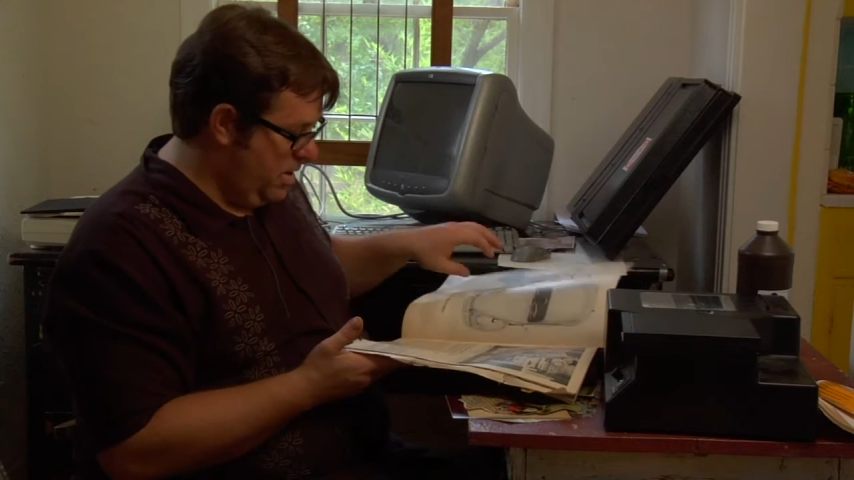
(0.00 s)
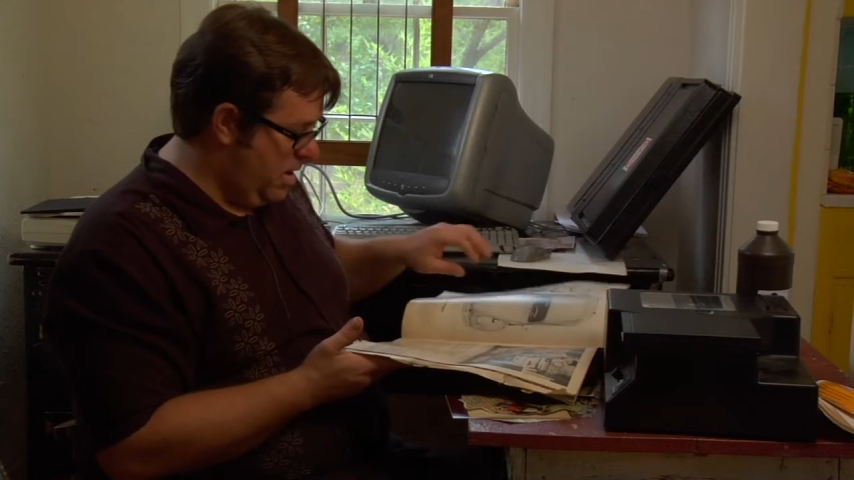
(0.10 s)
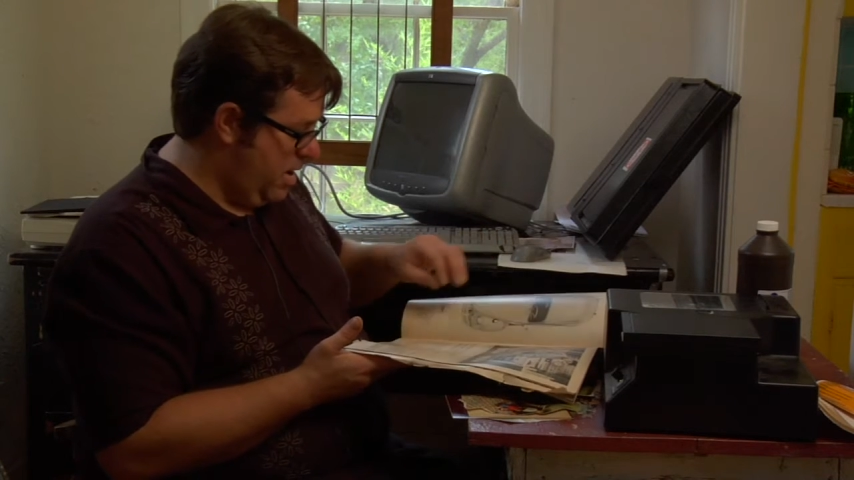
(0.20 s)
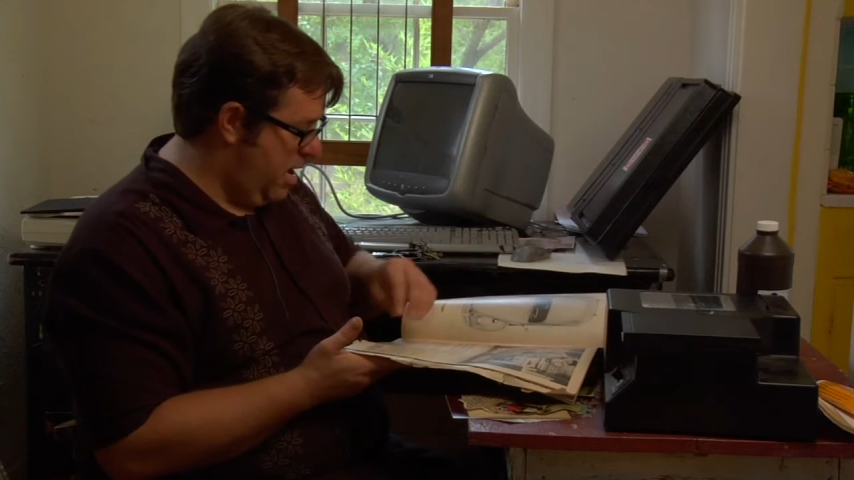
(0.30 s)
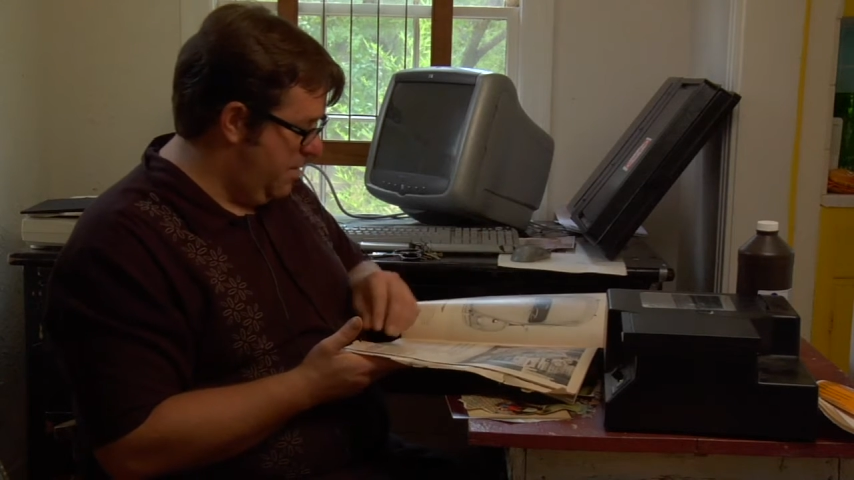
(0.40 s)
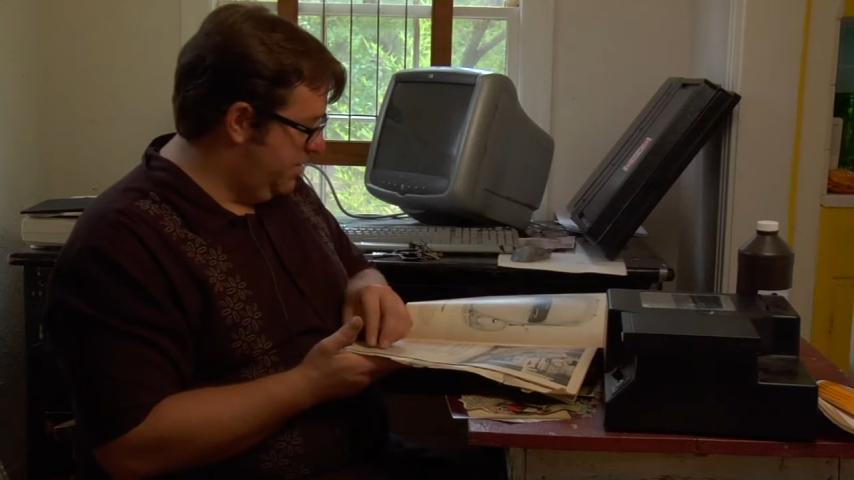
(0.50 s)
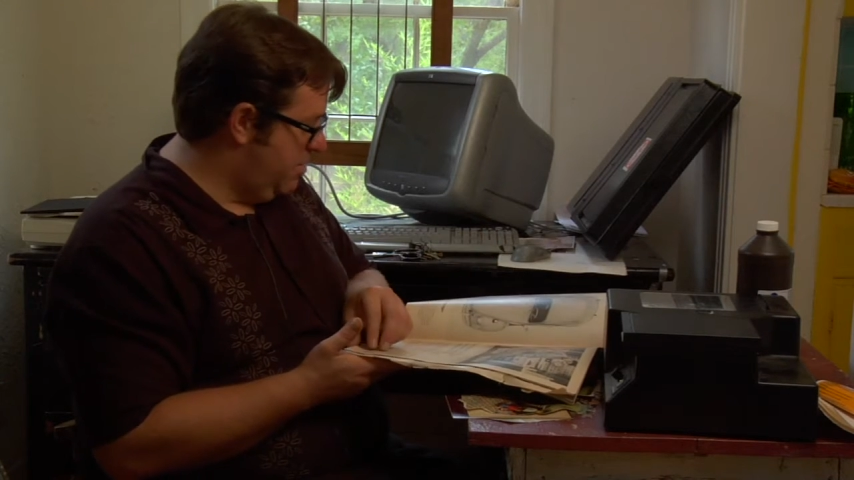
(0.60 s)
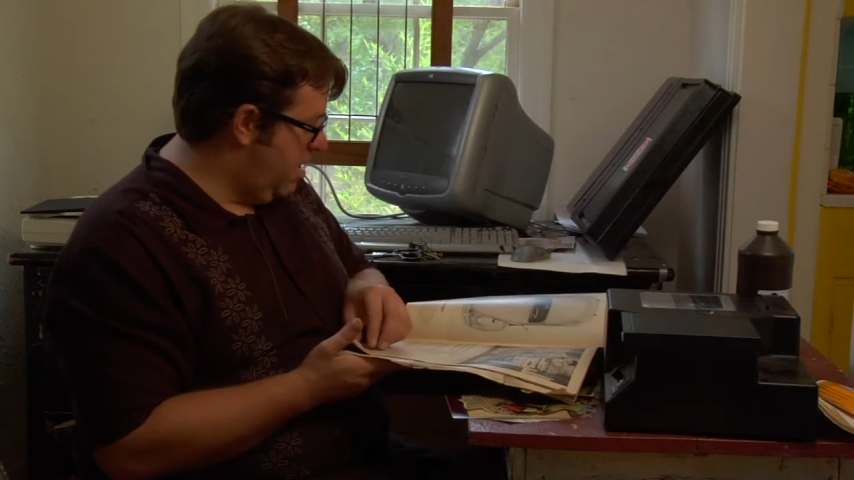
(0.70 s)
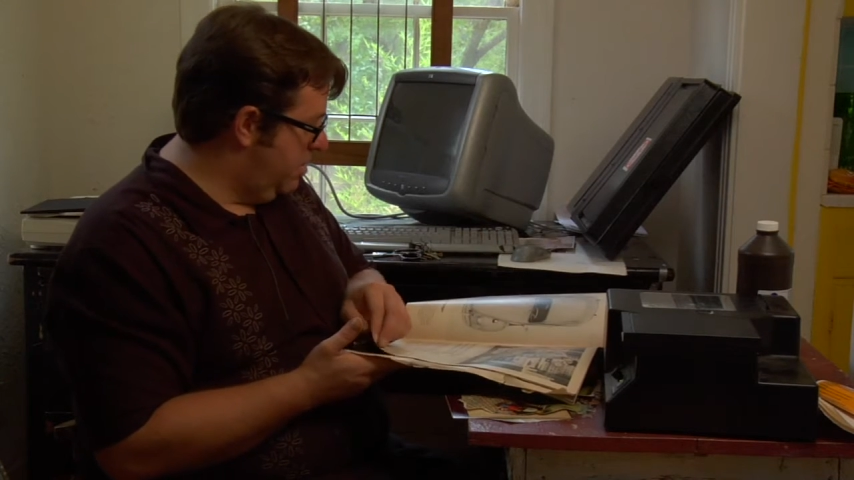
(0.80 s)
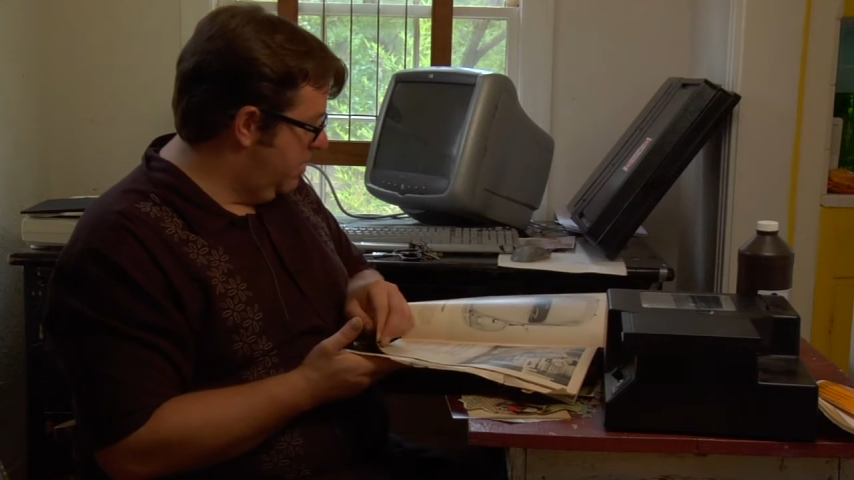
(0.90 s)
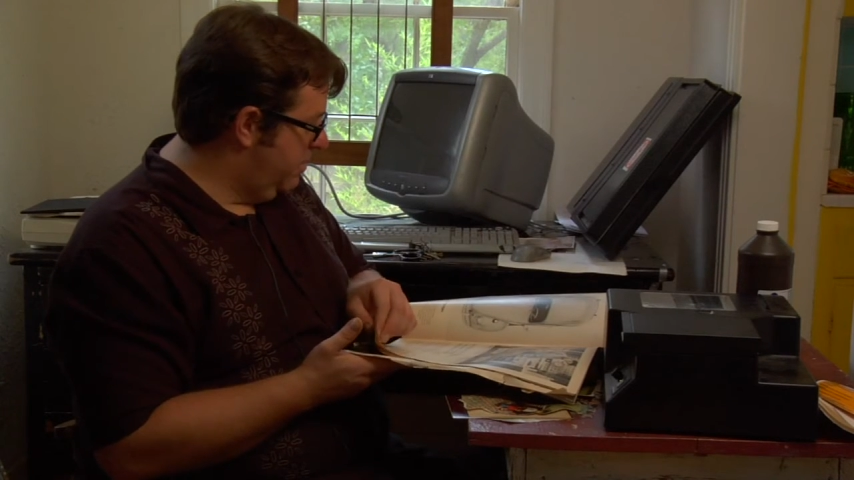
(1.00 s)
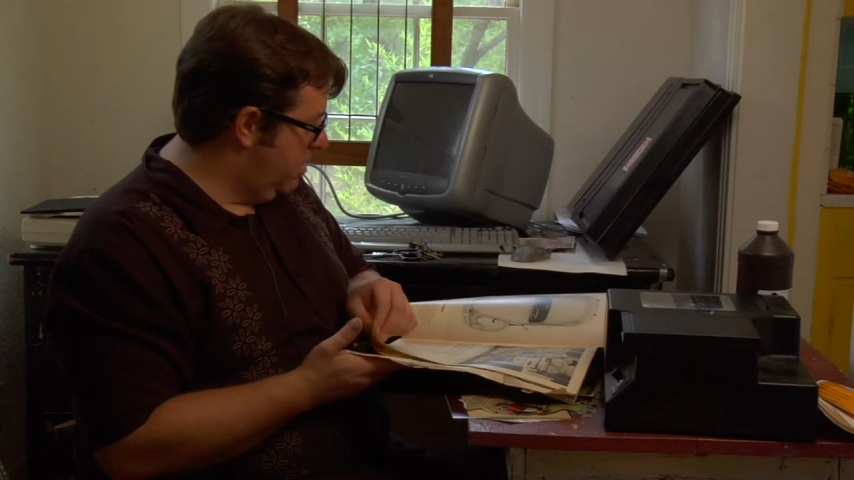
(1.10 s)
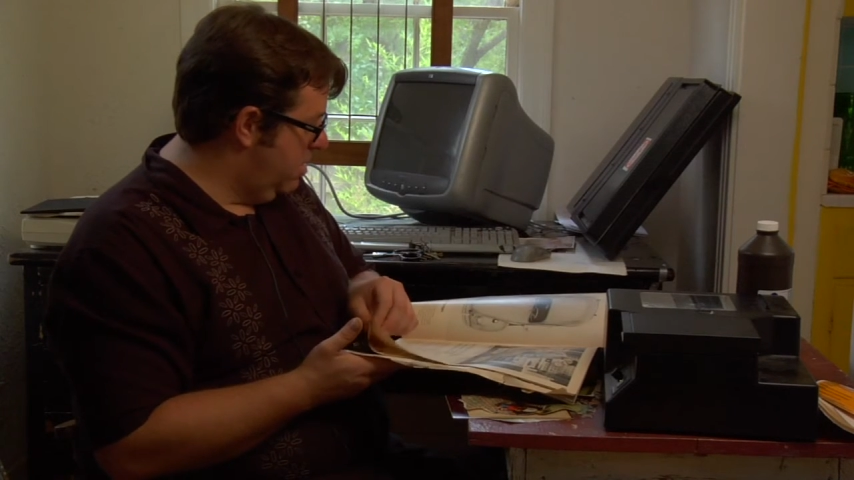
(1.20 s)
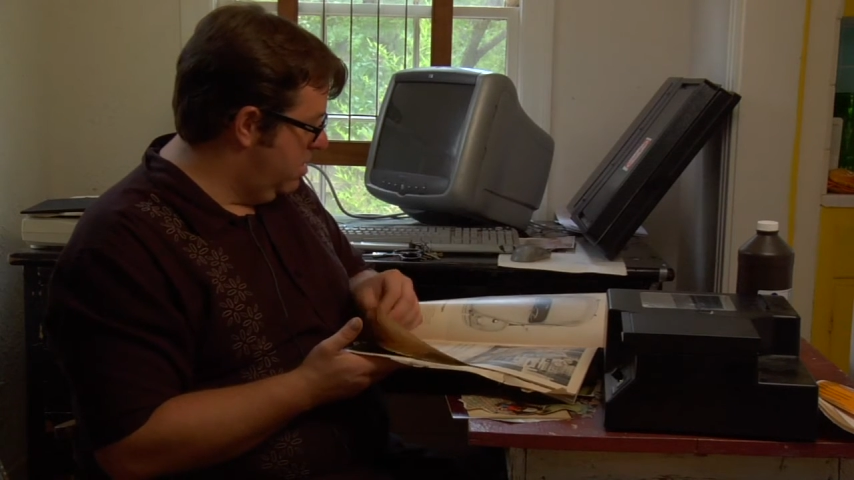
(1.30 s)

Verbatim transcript: I have is probably from,